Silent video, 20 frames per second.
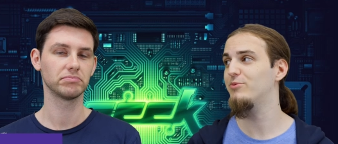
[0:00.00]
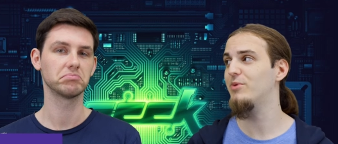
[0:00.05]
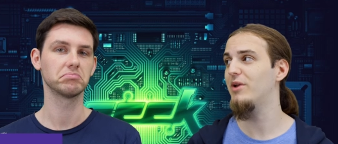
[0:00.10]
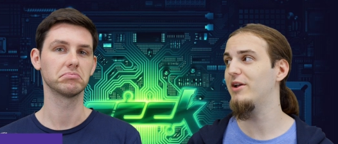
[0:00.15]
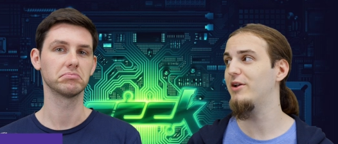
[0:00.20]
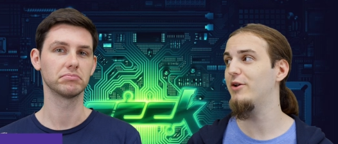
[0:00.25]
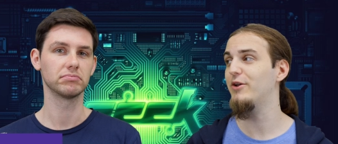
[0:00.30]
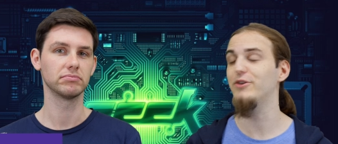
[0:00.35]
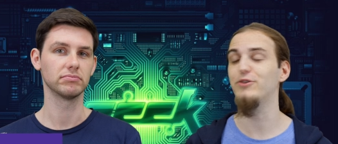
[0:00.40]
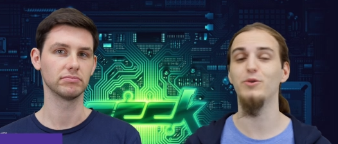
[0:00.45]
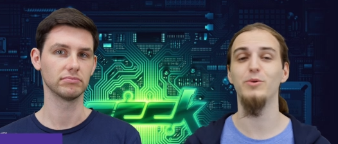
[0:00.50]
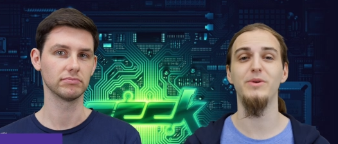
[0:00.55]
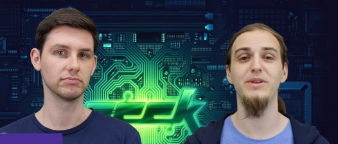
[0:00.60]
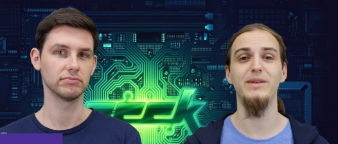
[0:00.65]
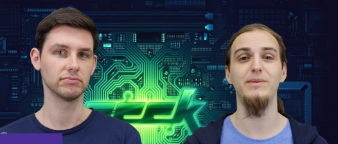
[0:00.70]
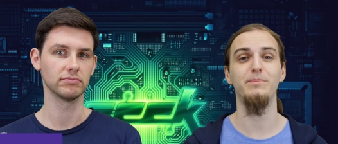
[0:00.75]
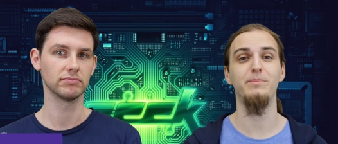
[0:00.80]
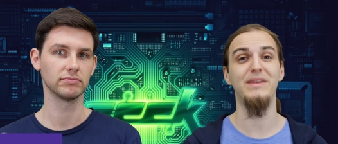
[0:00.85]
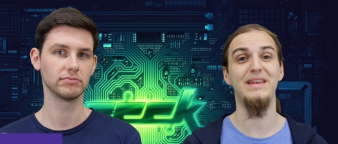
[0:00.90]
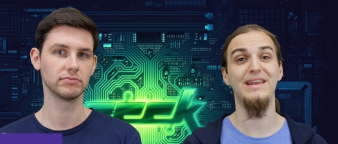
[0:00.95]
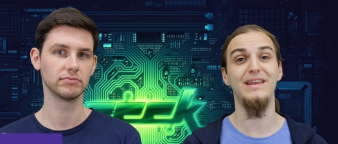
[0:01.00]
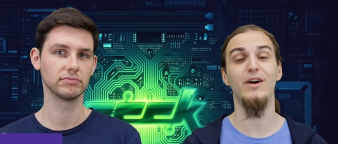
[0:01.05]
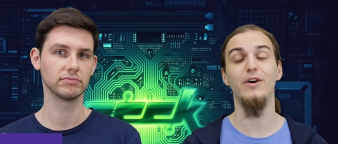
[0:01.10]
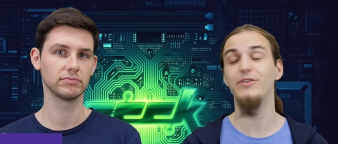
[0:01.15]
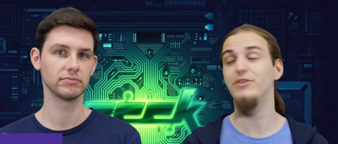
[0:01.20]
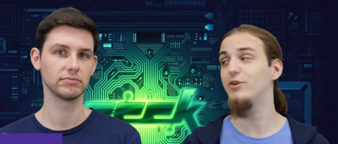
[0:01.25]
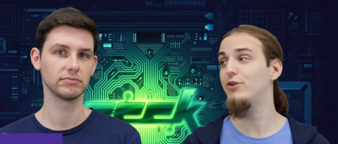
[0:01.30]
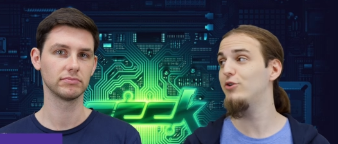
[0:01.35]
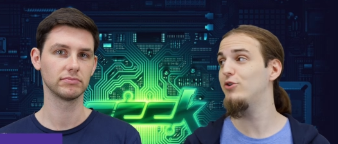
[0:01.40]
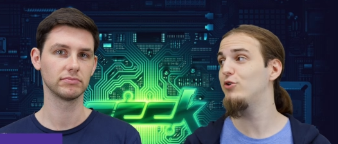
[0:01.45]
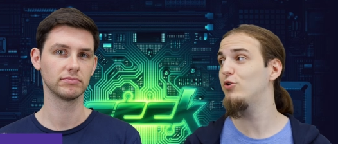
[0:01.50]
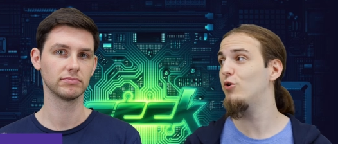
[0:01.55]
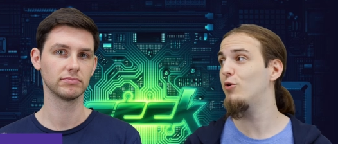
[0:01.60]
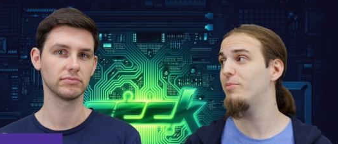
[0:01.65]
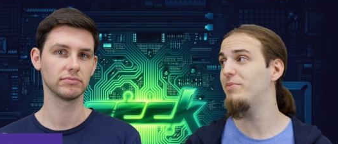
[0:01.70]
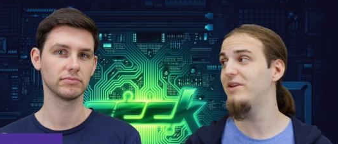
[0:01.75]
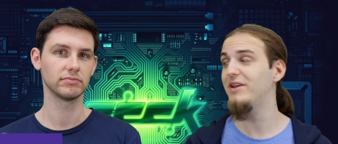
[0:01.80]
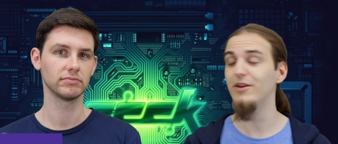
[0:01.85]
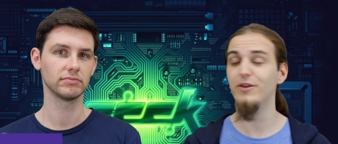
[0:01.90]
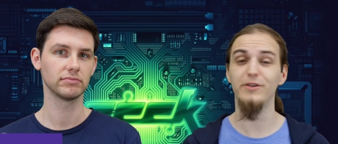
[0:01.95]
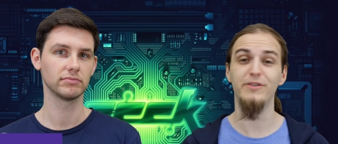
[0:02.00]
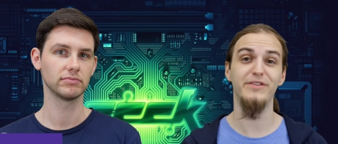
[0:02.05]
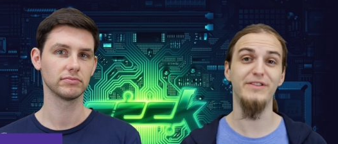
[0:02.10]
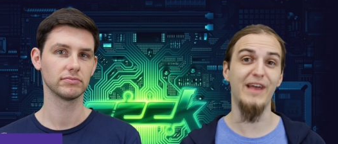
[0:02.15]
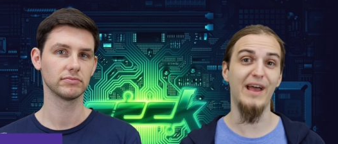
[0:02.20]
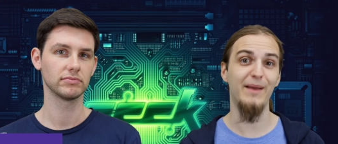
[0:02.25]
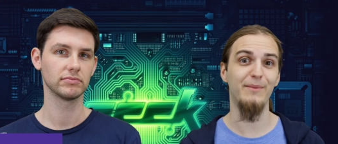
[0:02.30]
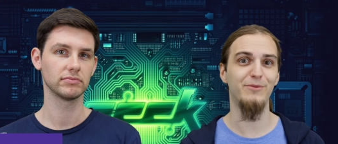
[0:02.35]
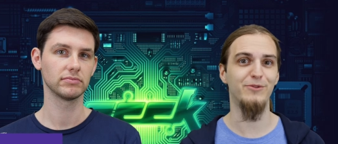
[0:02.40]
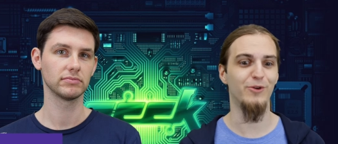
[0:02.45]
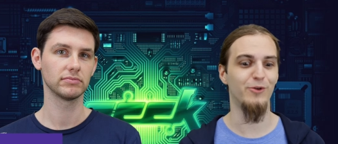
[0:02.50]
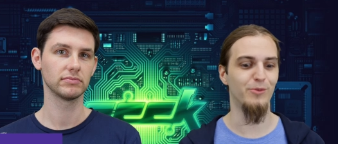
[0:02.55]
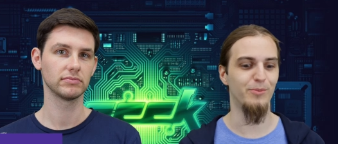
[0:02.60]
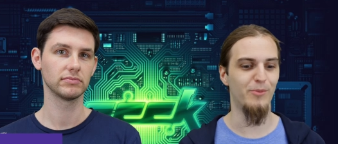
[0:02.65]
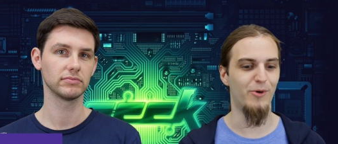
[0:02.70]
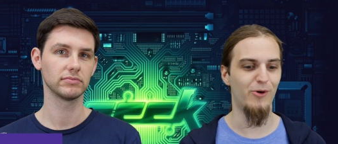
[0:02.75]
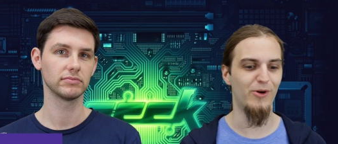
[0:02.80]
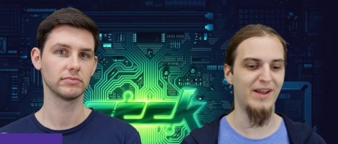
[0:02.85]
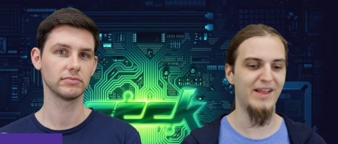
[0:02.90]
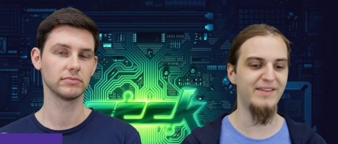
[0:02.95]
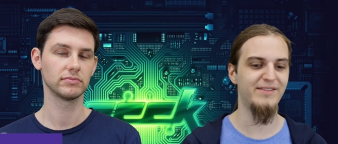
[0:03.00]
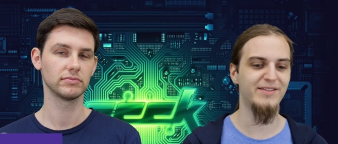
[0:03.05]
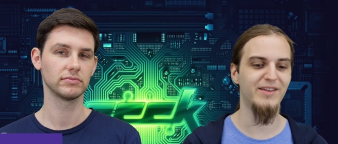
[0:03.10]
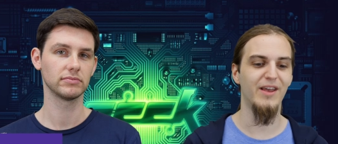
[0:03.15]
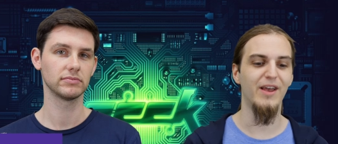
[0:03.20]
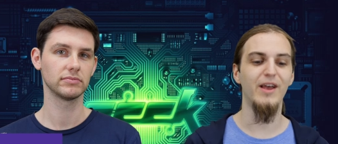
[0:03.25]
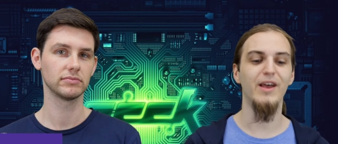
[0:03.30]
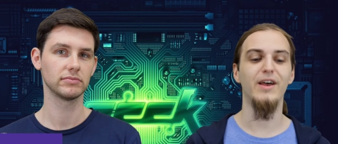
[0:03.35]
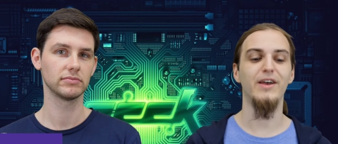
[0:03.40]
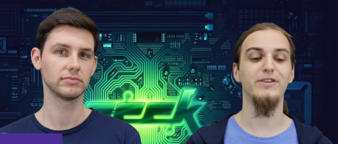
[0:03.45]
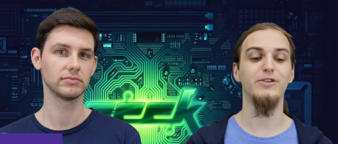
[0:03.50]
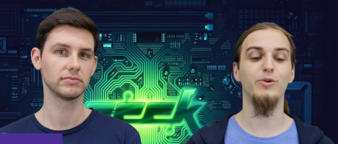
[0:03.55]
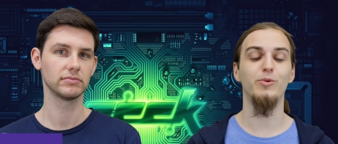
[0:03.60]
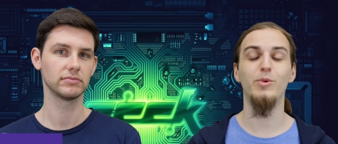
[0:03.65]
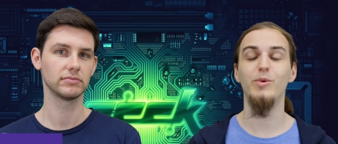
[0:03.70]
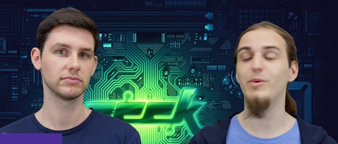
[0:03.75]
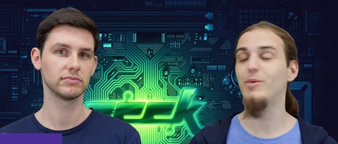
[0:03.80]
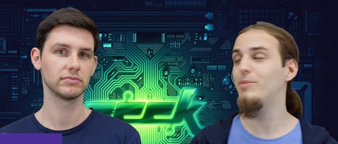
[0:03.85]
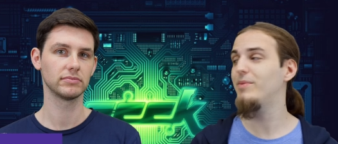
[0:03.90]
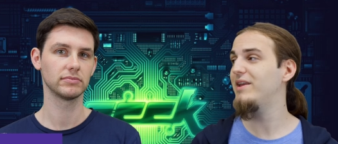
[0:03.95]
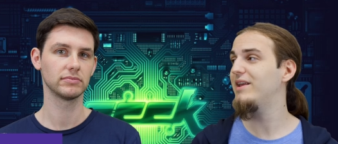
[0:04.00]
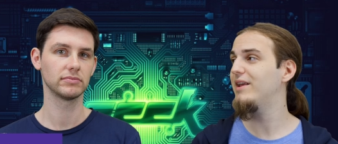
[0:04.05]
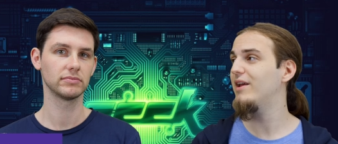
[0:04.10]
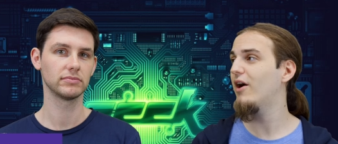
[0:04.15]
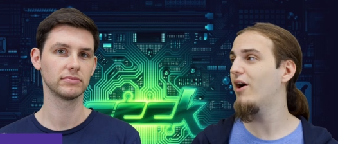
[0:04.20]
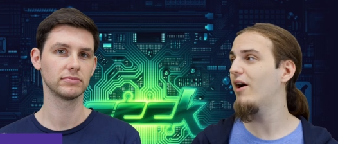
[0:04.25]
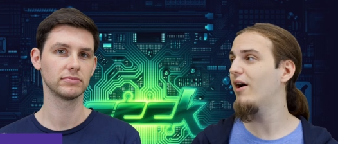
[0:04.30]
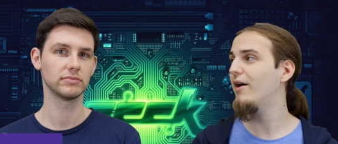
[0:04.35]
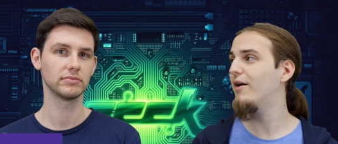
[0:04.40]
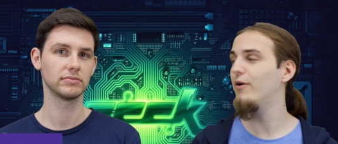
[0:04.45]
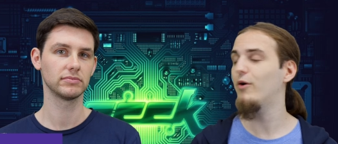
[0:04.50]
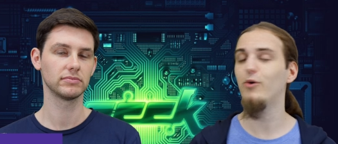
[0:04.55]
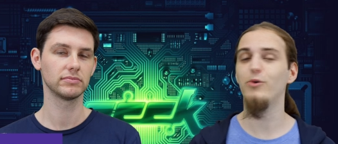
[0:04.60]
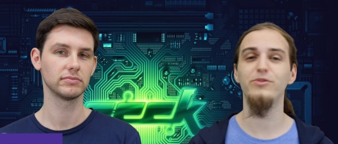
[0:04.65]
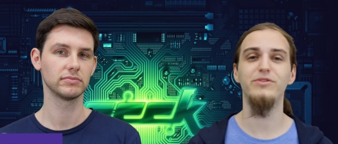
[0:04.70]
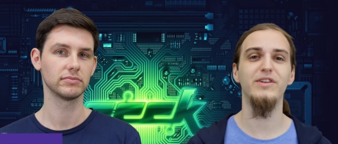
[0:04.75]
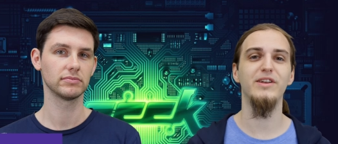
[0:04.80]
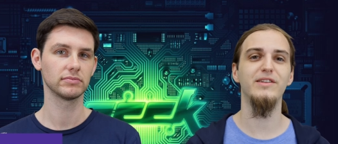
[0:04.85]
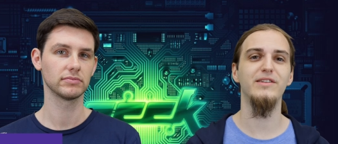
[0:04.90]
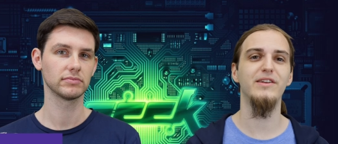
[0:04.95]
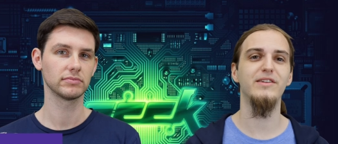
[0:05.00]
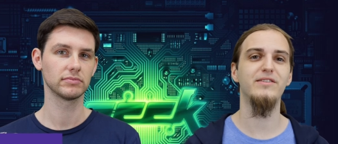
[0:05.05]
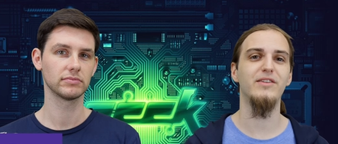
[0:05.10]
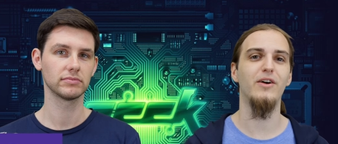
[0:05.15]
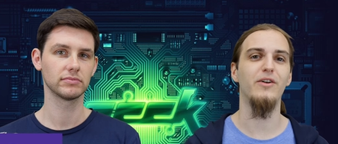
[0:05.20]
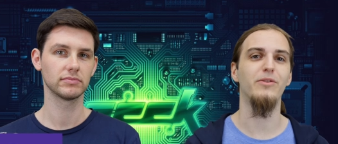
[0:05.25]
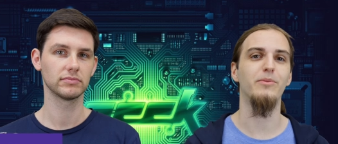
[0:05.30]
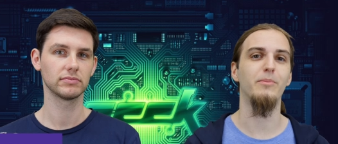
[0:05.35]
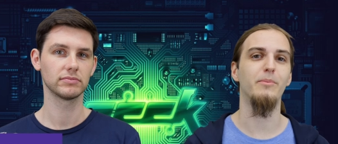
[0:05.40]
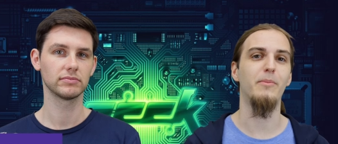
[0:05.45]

Speaker 1: we are going to be on the European time zone more or less. So we will be hosting this on